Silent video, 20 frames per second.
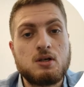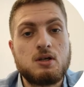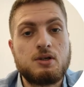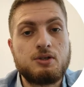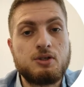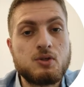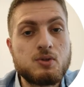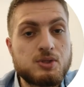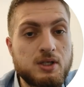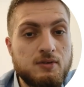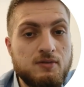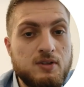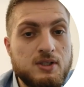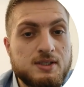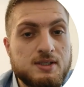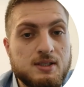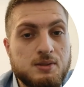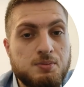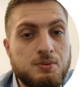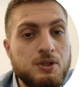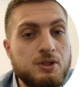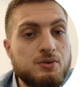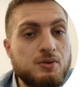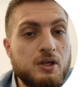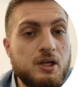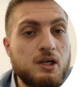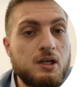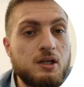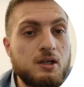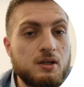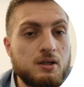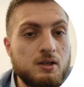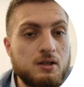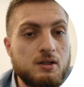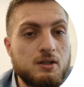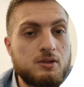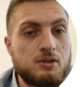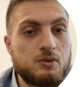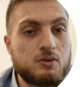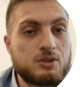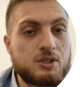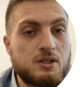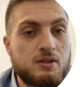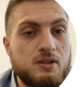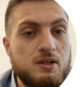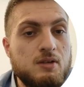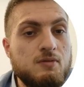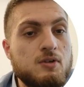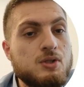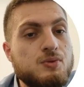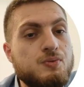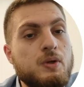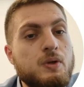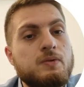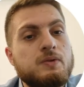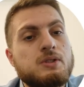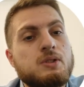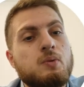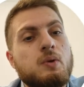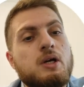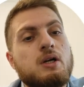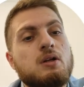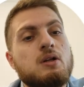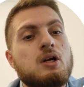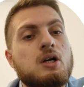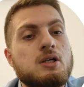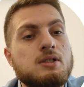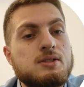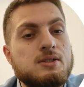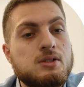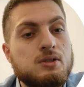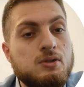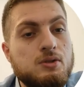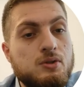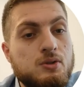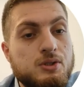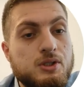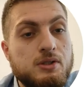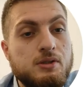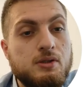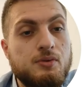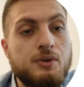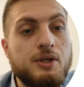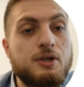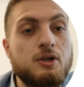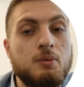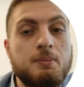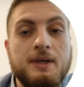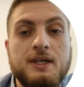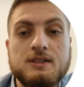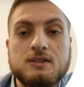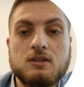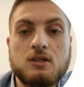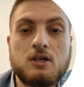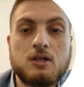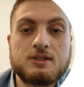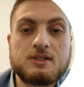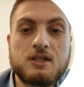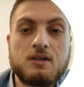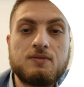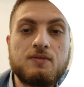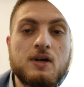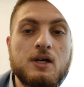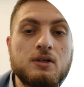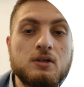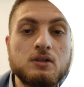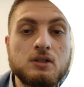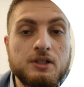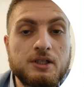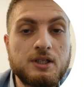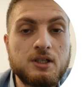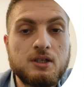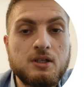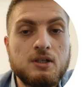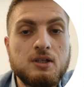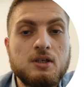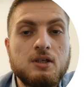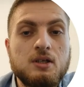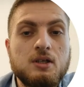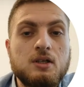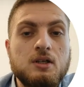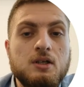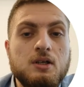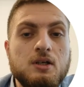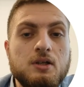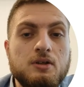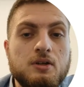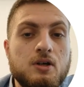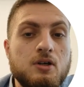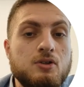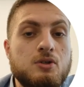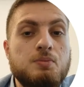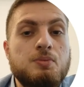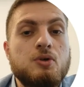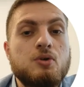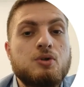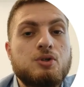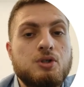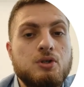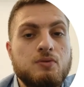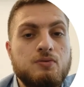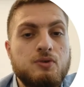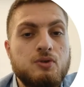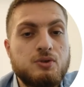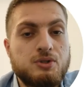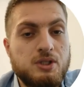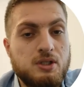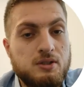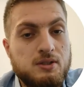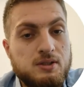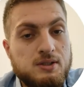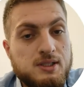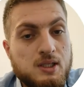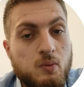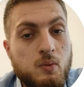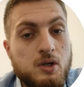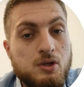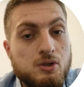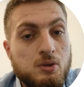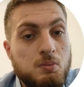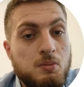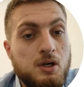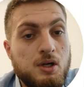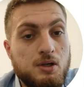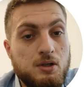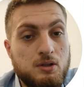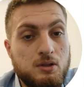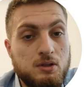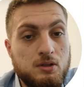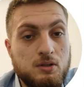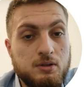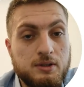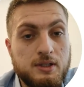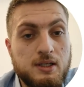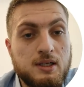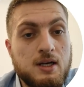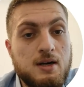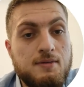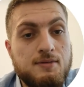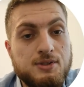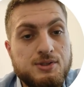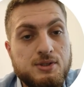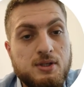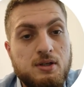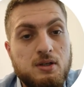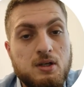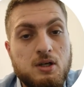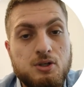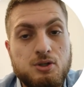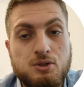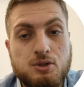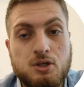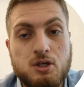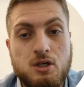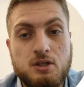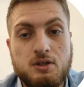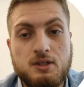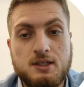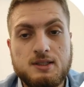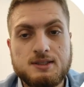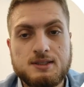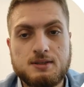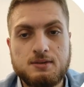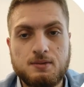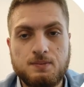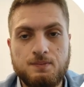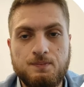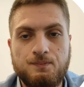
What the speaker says: using Vista's pre-training, using the inverse frequency weighted loss, using the recall-based loss, and finally the contribution of using the sequential model that covers a larger context.